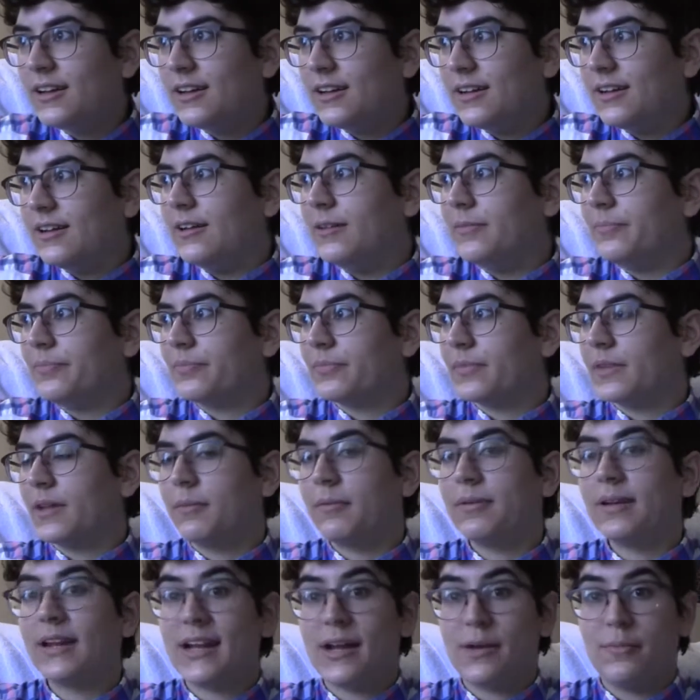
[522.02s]
I'm
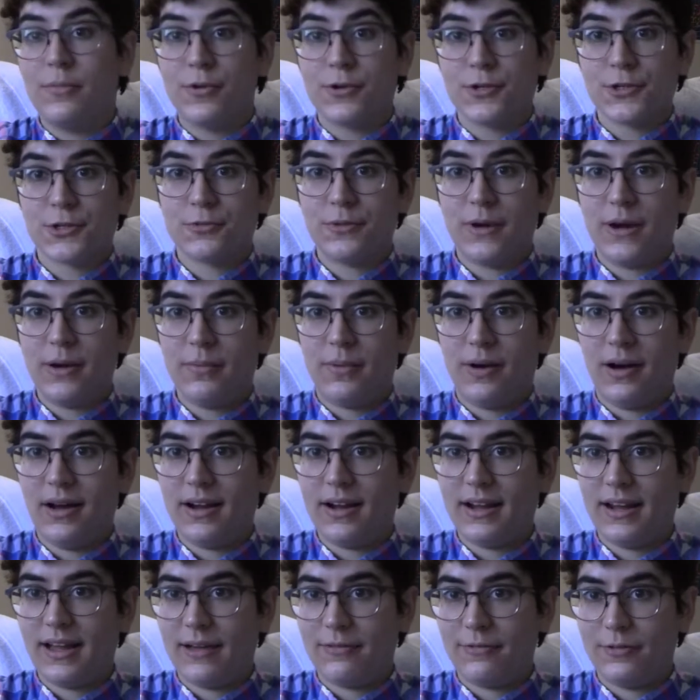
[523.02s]
getting a more square
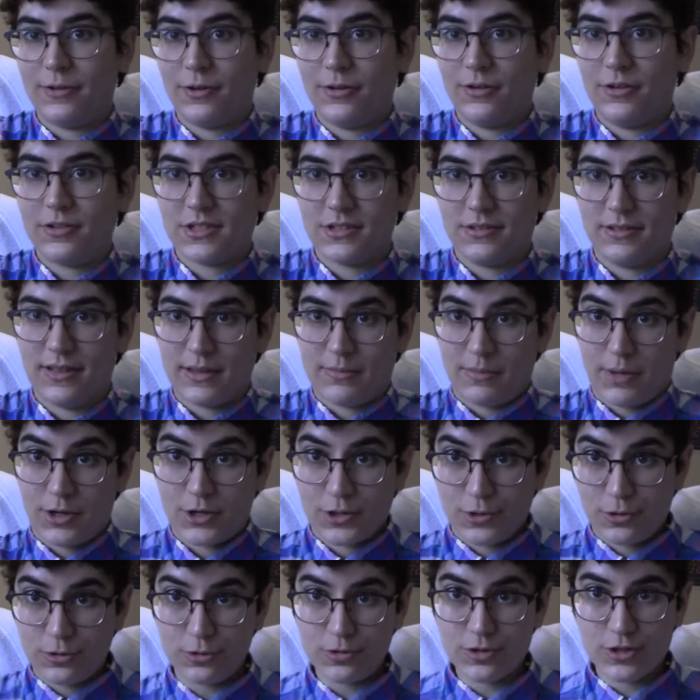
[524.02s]
body, I've noticed, and like my
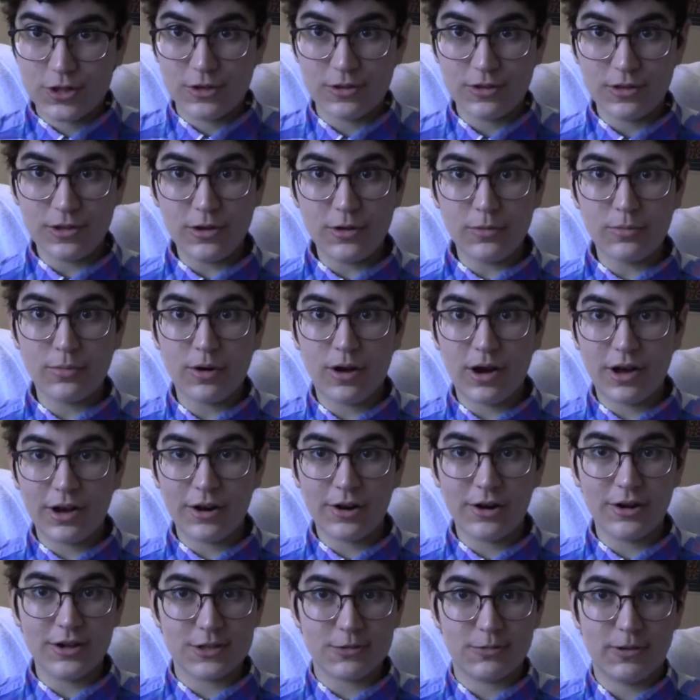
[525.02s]
shoulders are a little
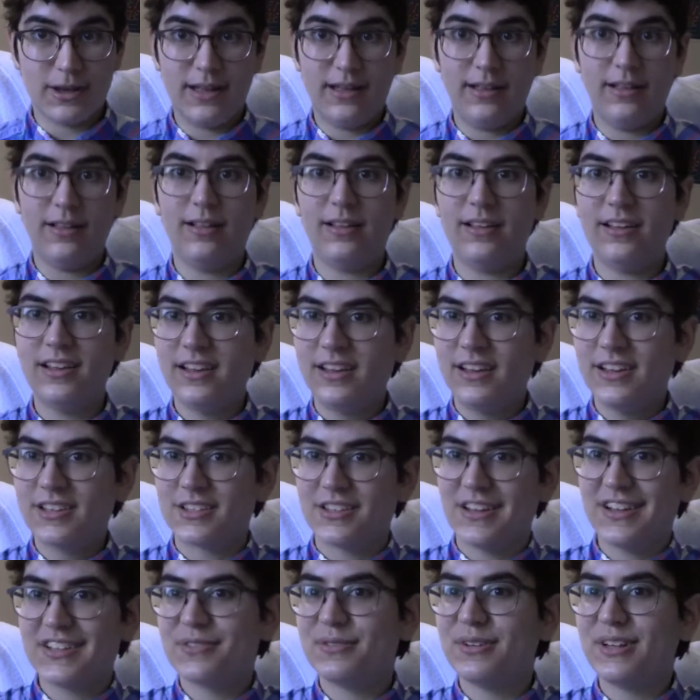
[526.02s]
broader as well,
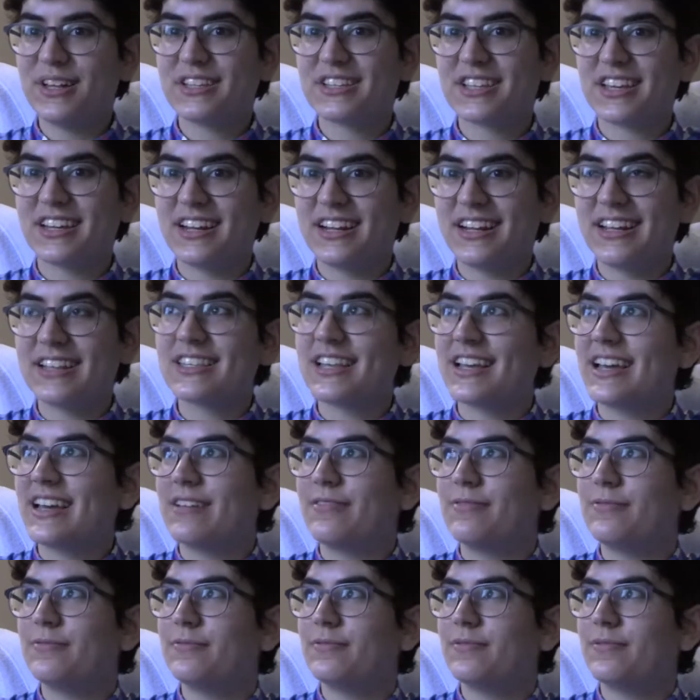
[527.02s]
so that's really exciting. It's
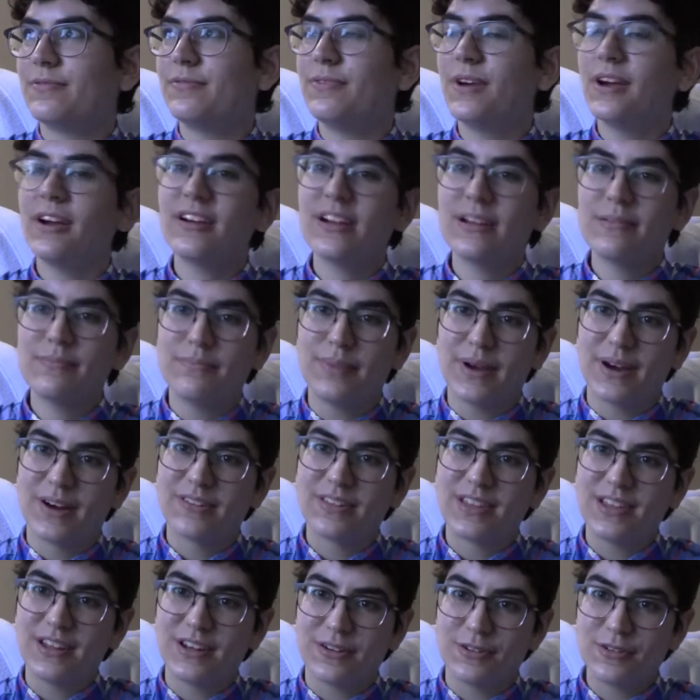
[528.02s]
like very
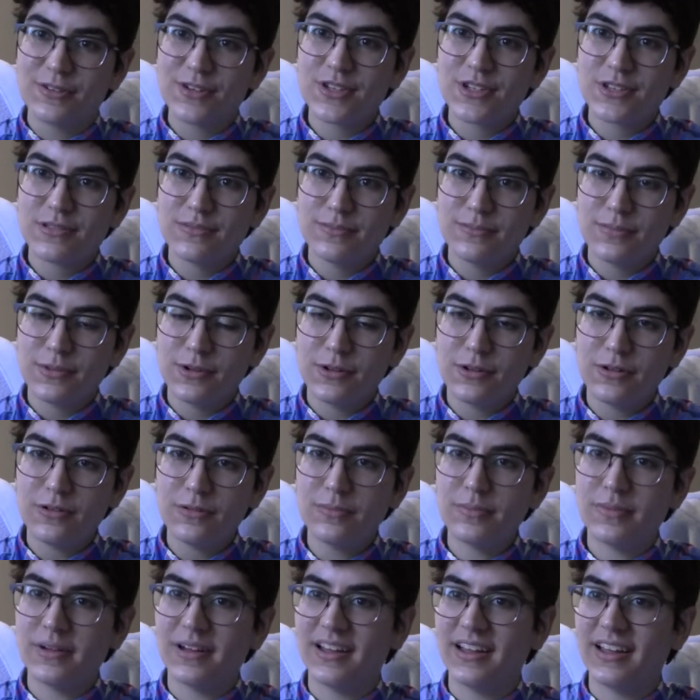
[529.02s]
barely noticeable,
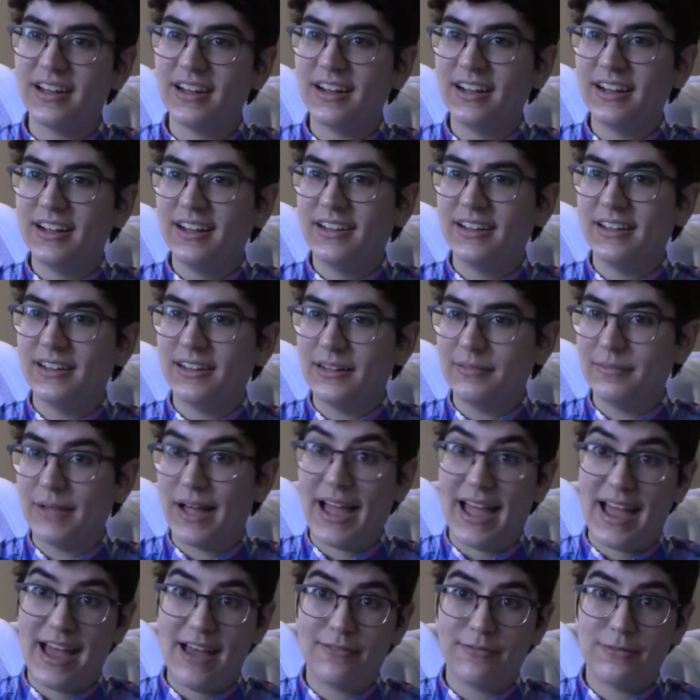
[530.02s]
but
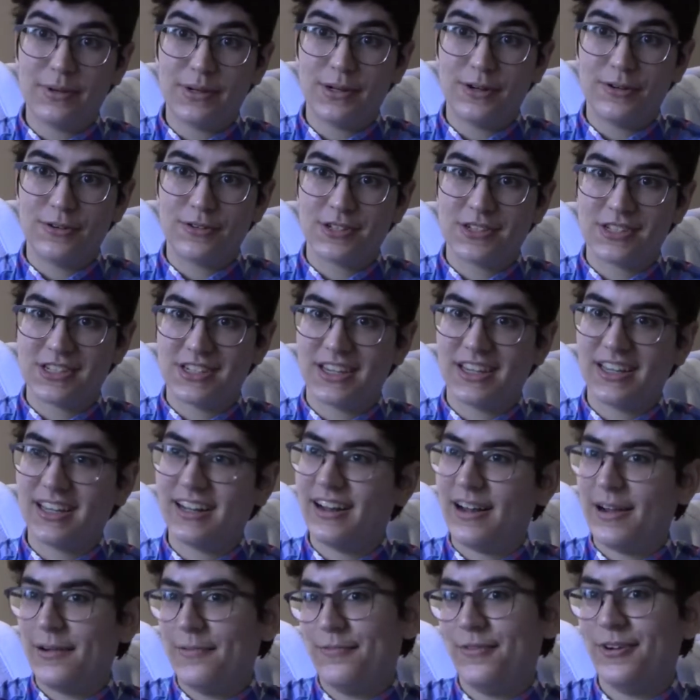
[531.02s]
I have been noticing it,
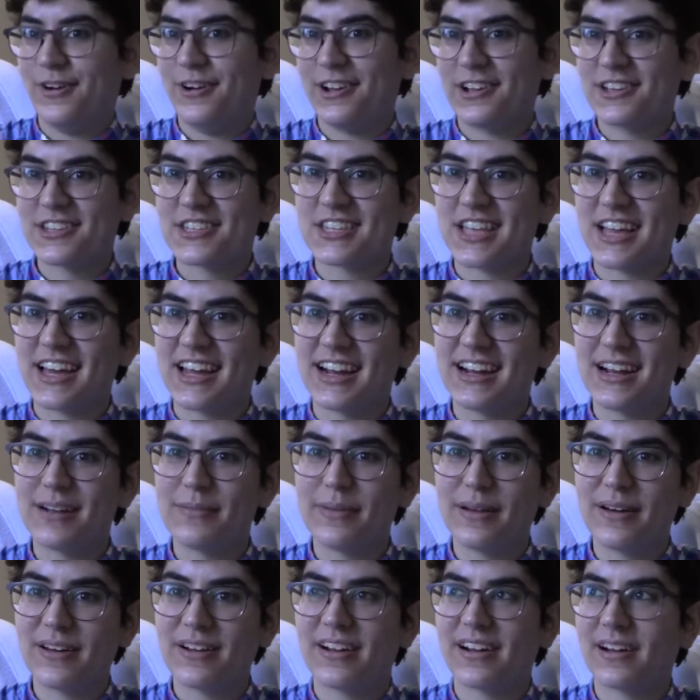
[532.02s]
and I'm very excited
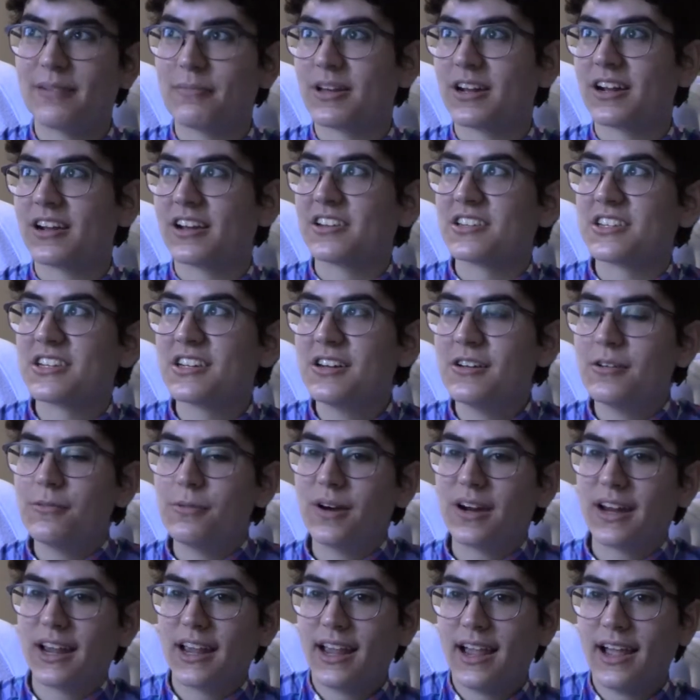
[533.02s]
about it. I'm gonna continue
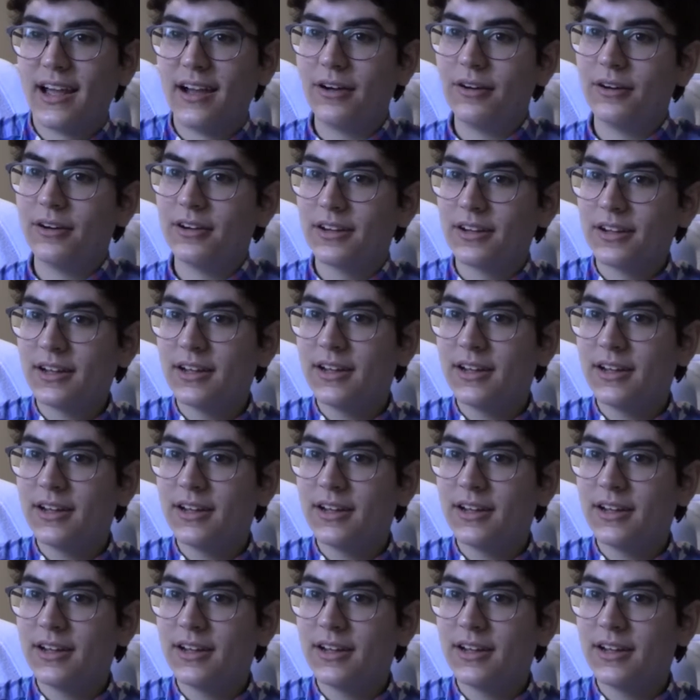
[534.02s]
working out.